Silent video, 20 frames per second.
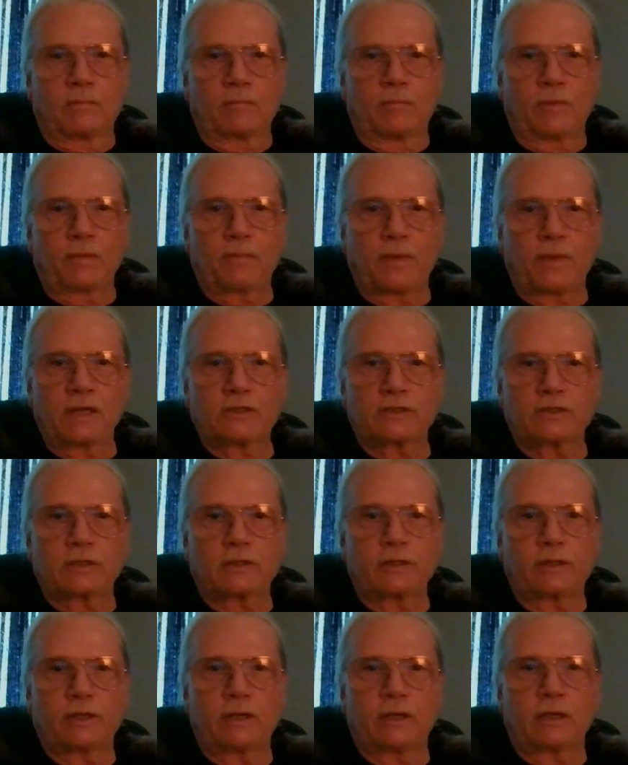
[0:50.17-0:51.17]
But
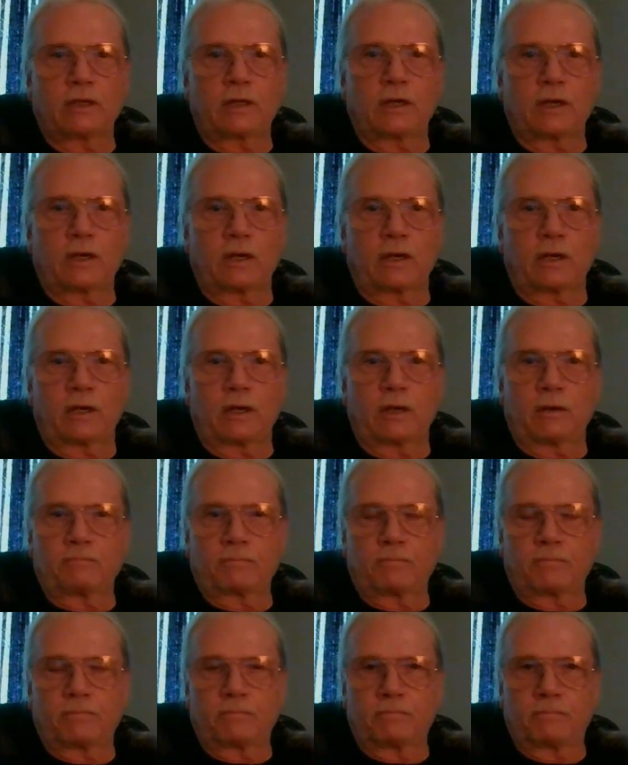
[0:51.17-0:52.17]
basically, uh,
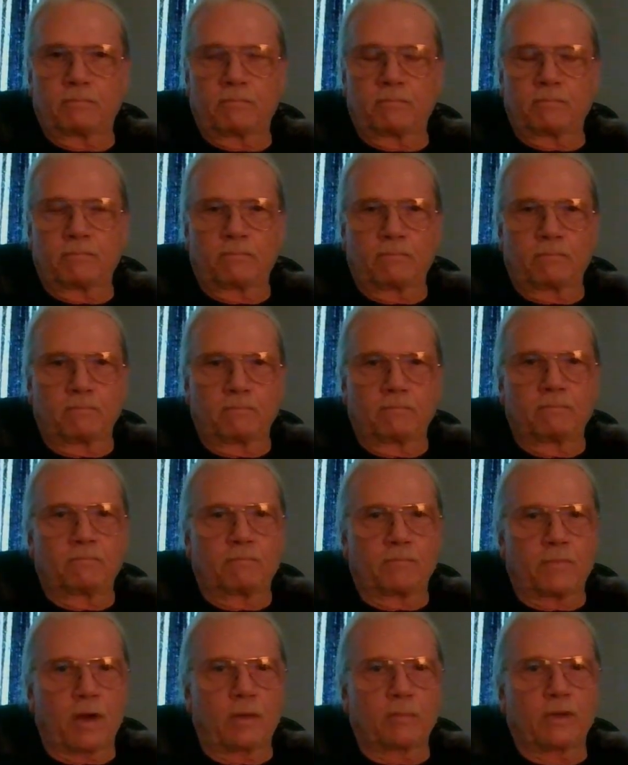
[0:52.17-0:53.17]

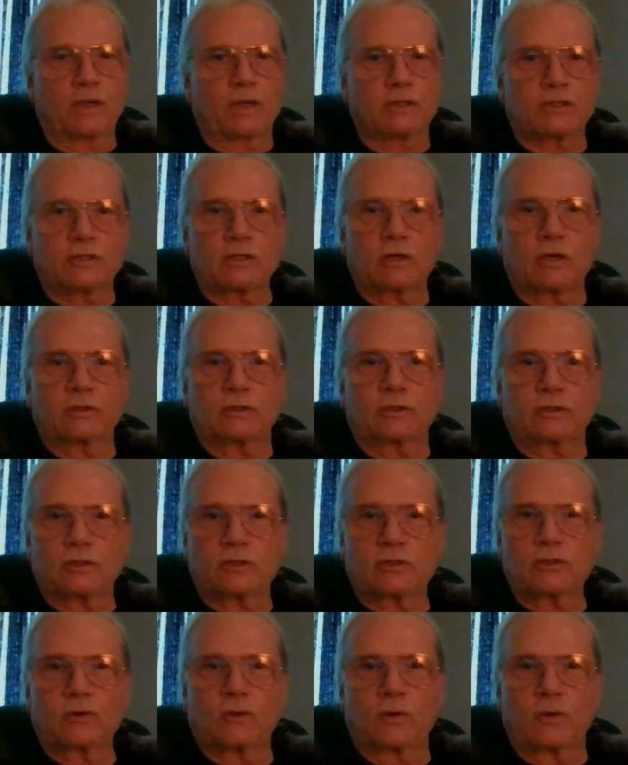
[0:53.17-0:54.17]
I'm going to start the
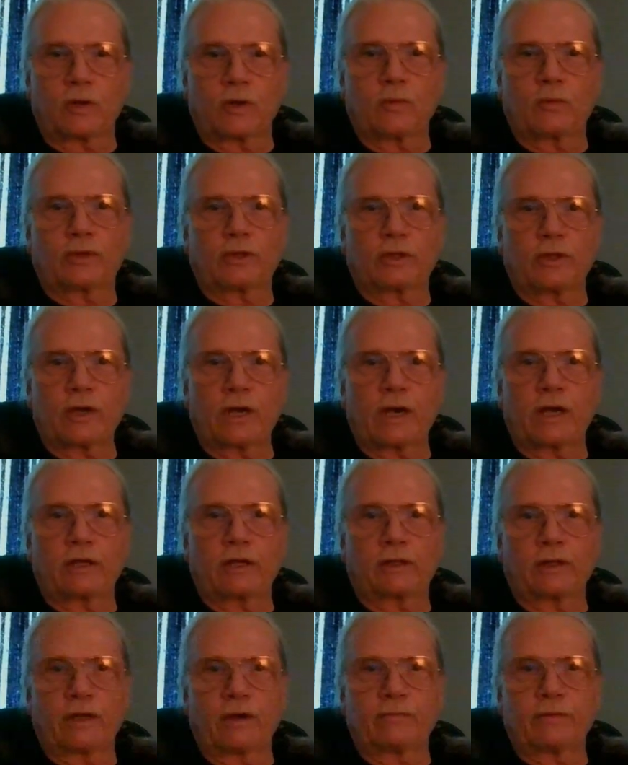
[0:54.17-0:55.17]
story with
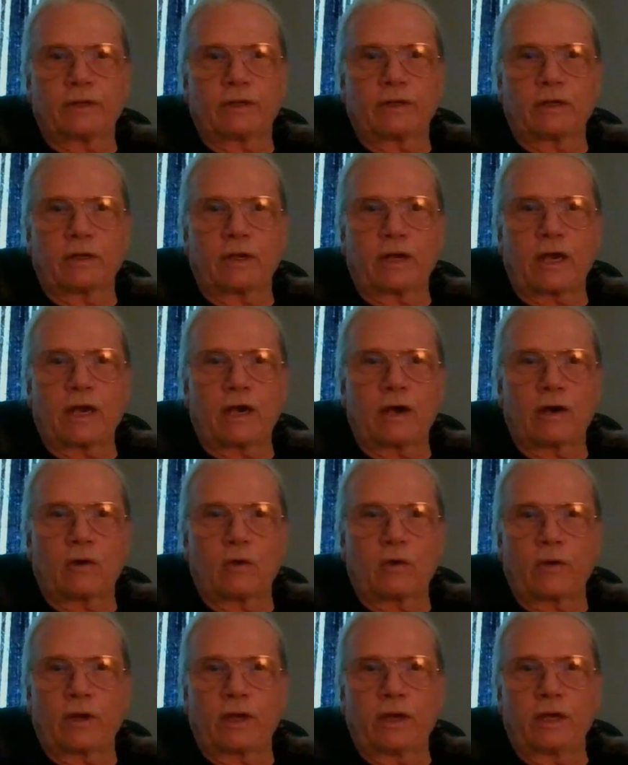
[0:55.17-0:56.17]
9/11 and
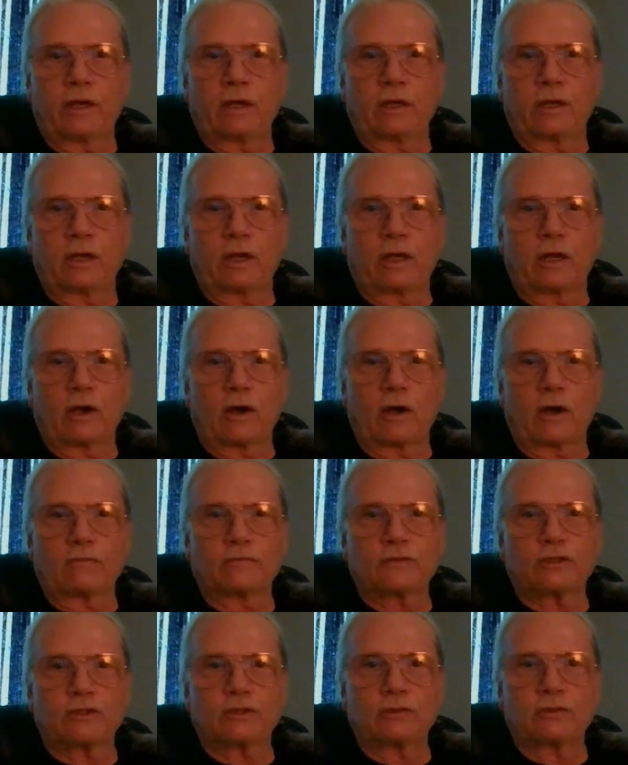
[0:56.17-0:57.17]
how a an
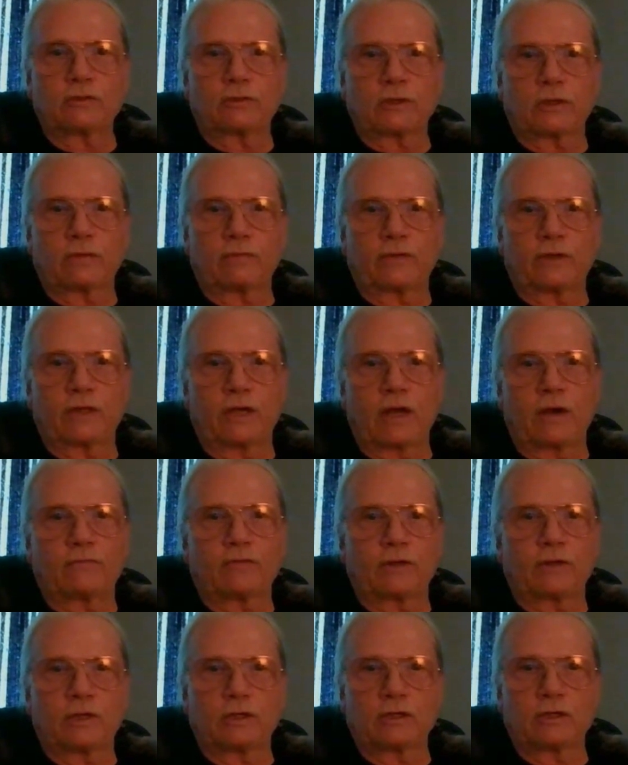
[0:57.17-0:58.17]
offshoot of the
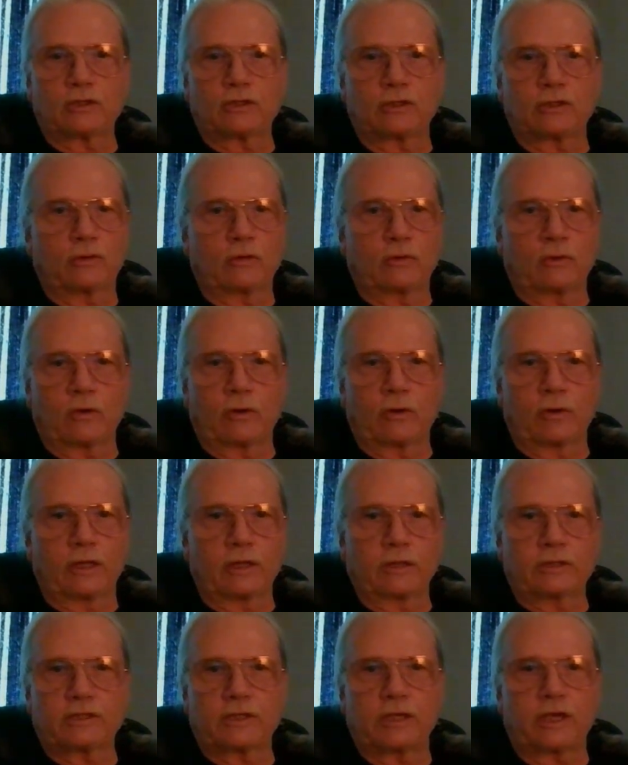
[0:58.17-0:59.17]
definition, or
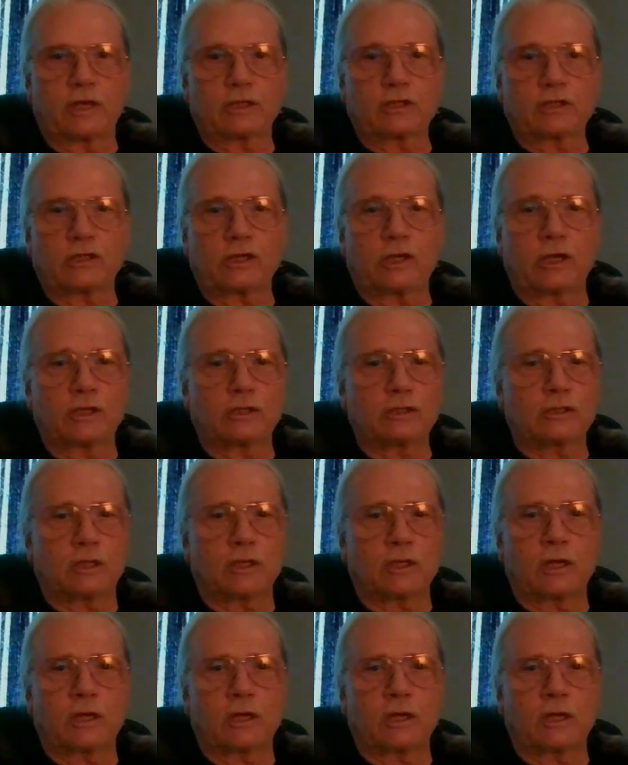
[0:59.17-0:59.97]
let's say a change of